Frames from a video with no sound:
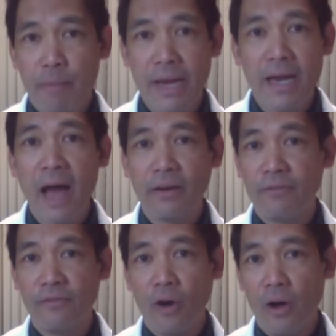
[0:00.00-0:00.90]
may not
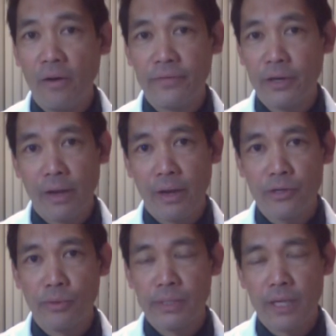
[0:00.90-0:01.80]
involve their
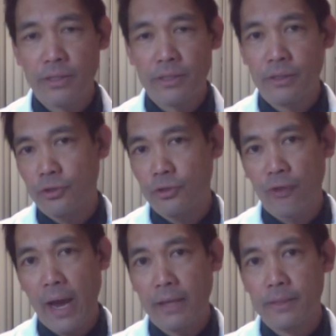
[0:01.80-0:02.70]
gastrointestinal
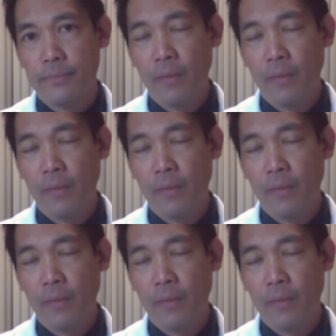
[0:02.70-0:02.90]
tract.